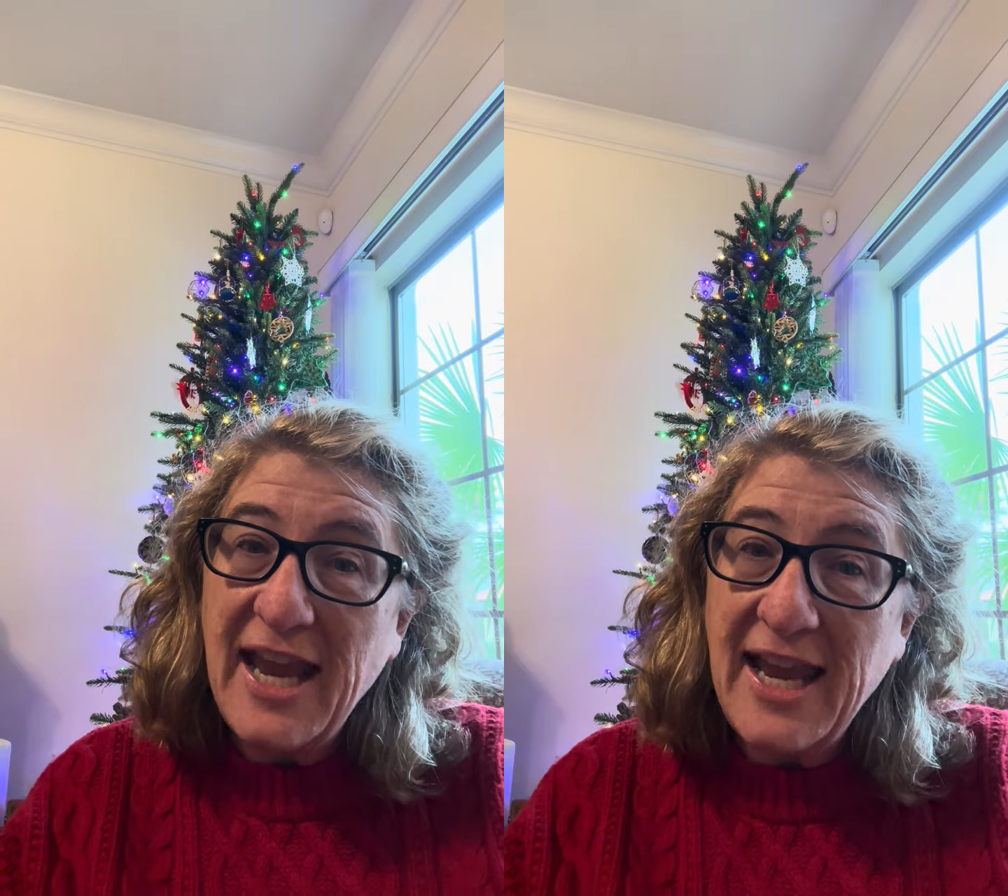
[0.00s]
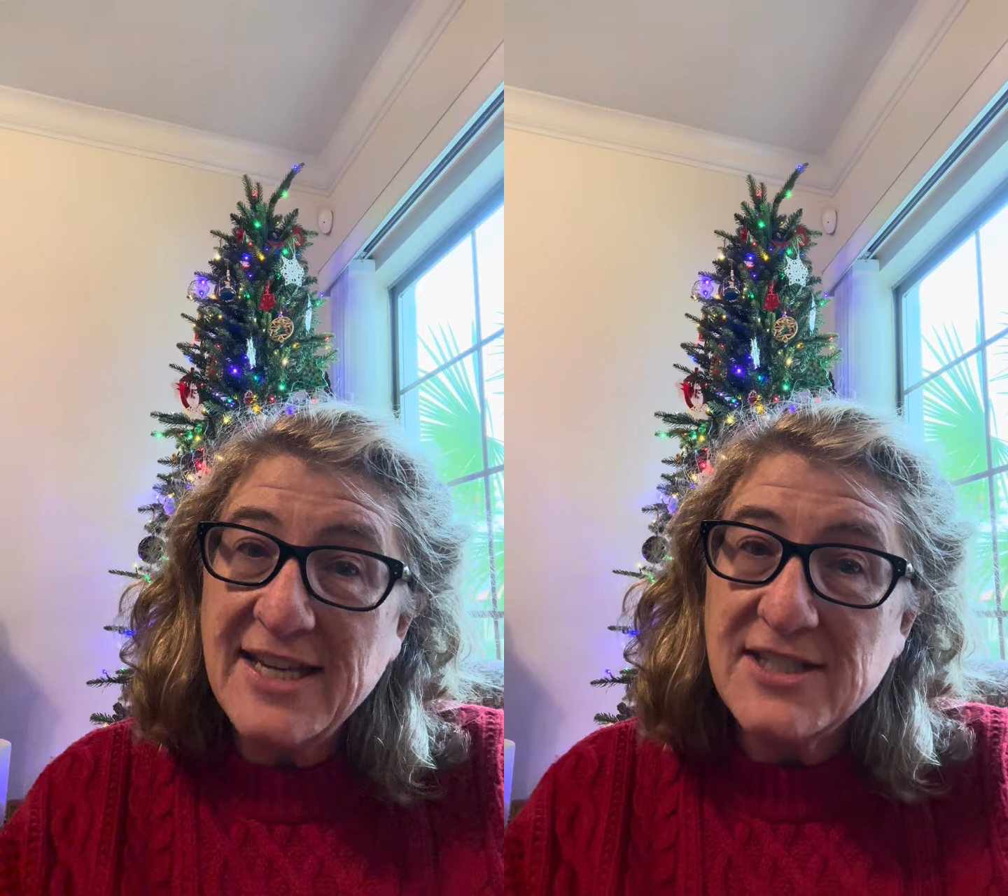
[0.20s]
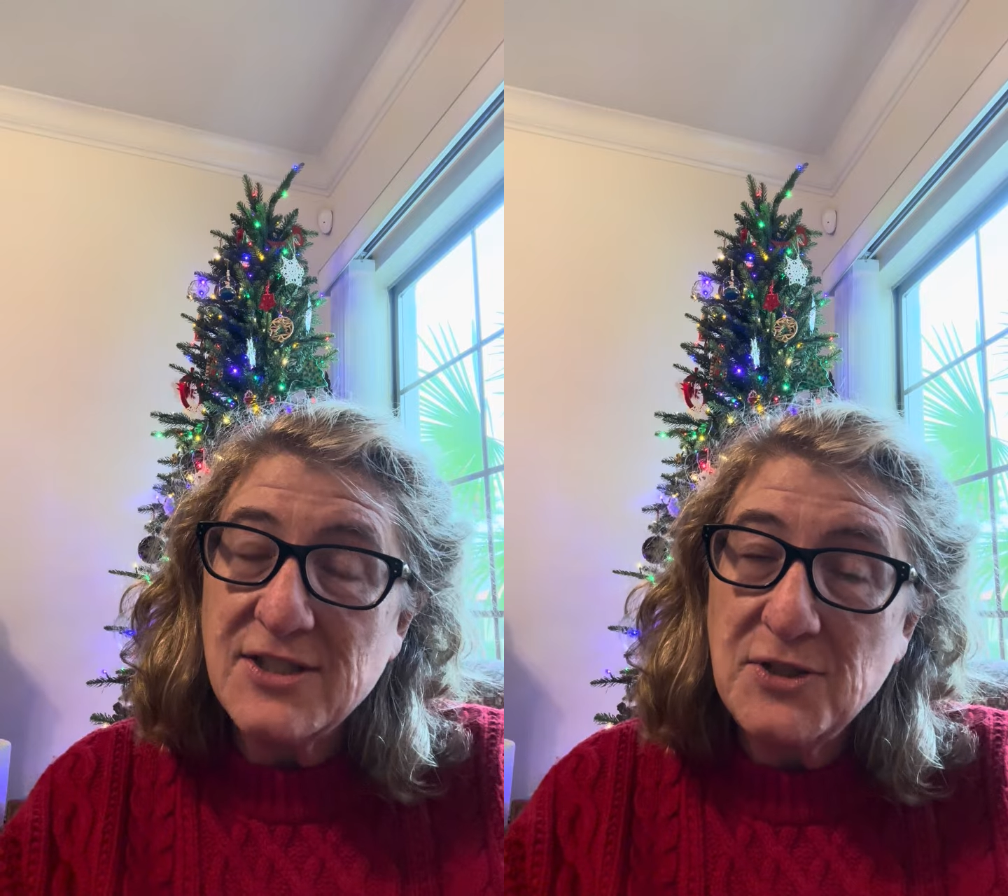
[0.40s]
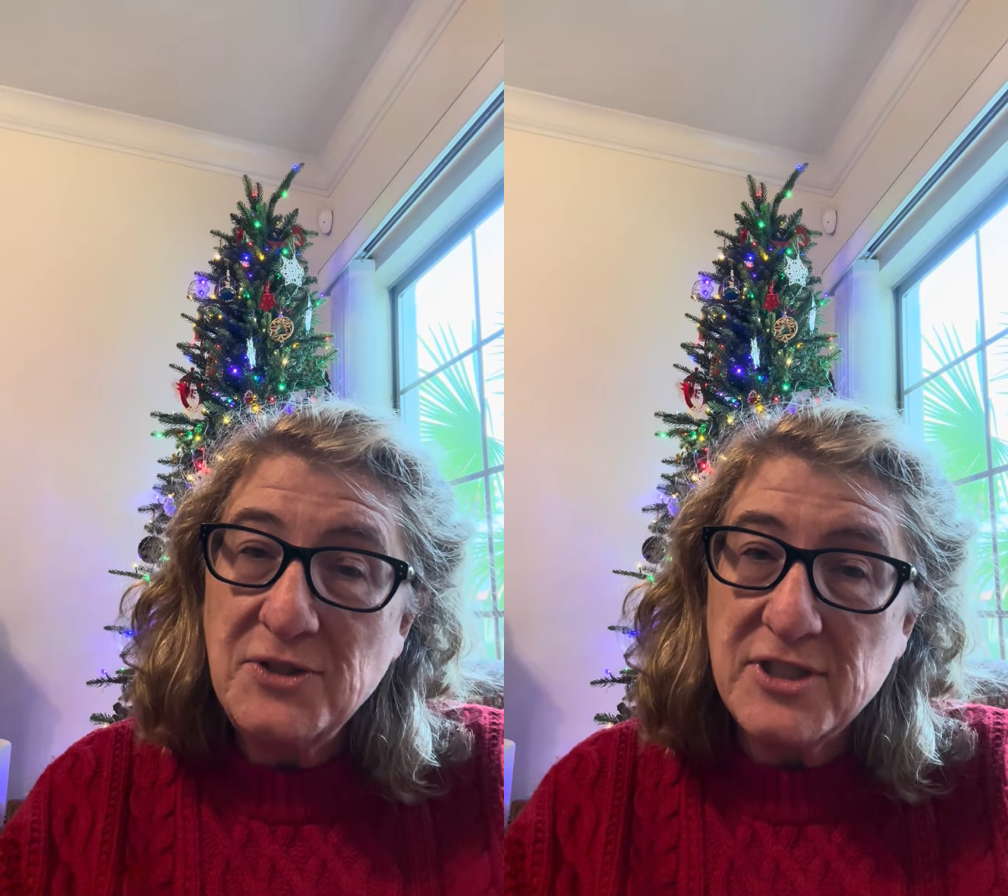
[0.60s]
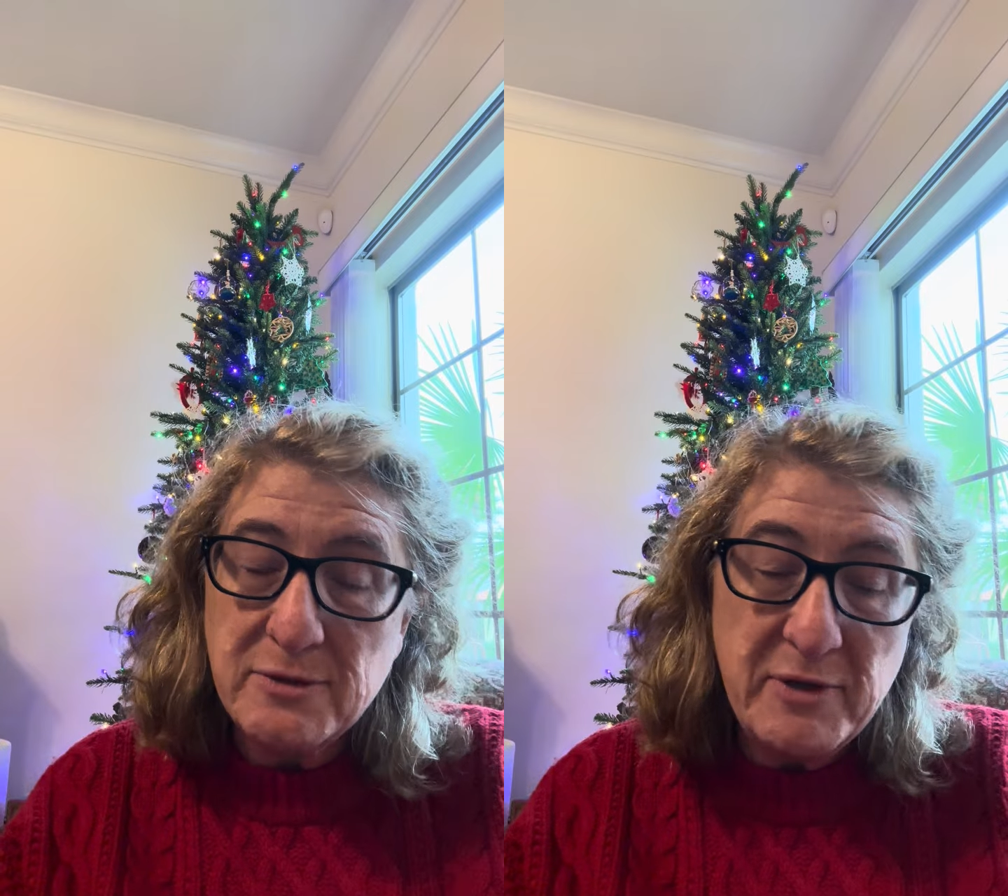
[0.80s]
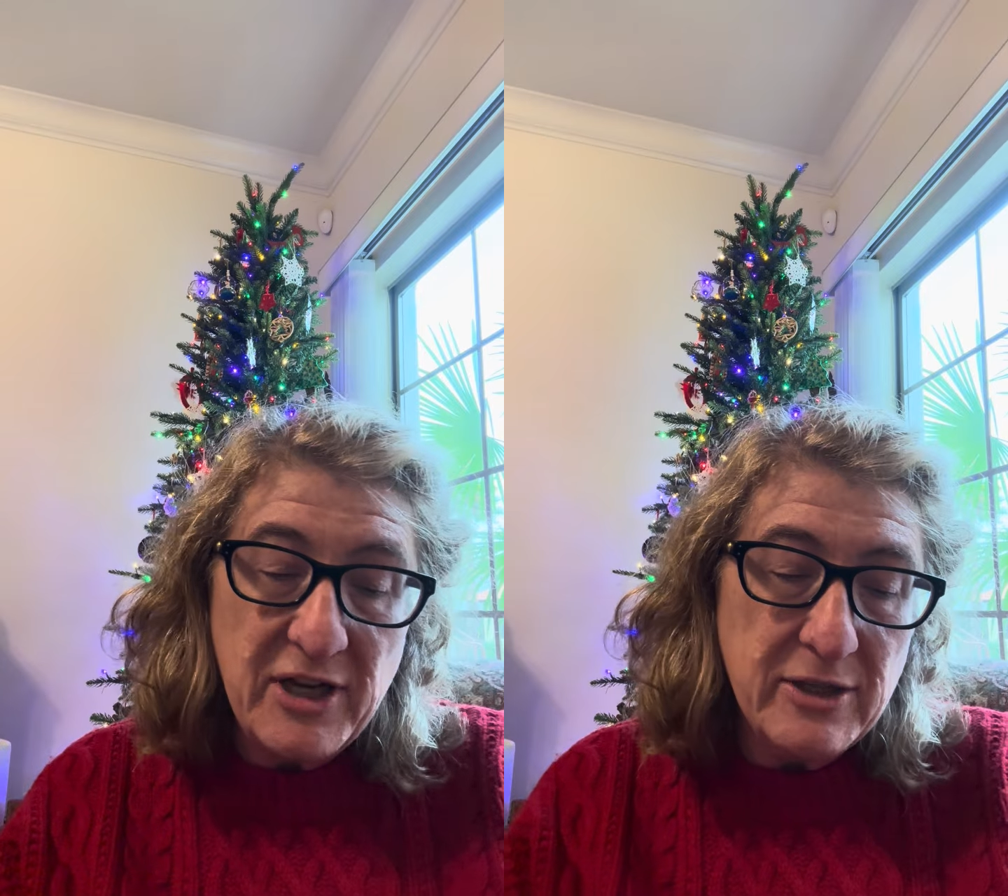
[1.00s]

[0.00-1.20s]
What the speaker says: A student to be on